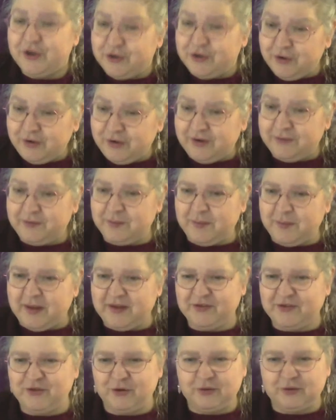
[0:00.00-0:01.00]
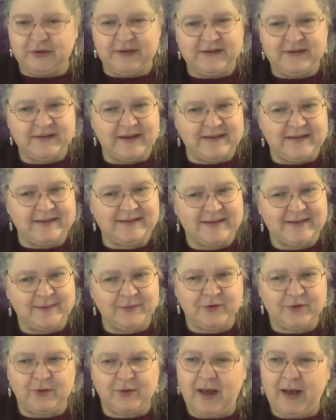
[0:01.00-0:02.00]
Good if it makes totally sense.
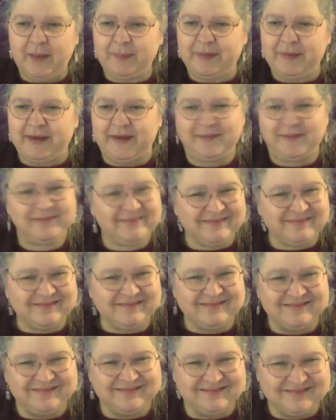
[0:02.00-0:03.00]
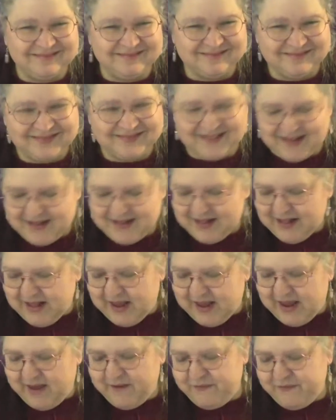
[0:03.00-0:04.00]
I'm so happy.
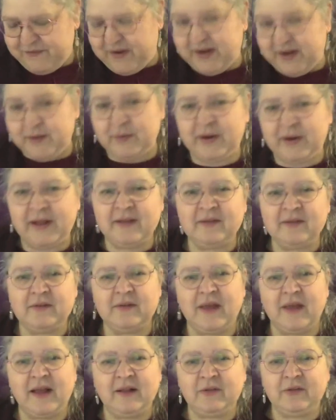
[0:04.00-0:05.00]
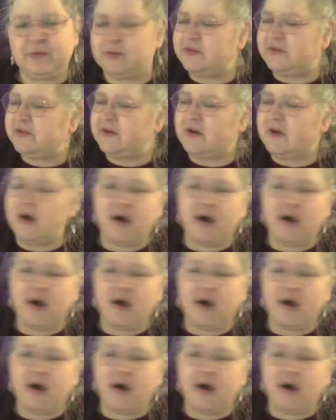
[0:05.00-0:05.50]
If anyone else wants a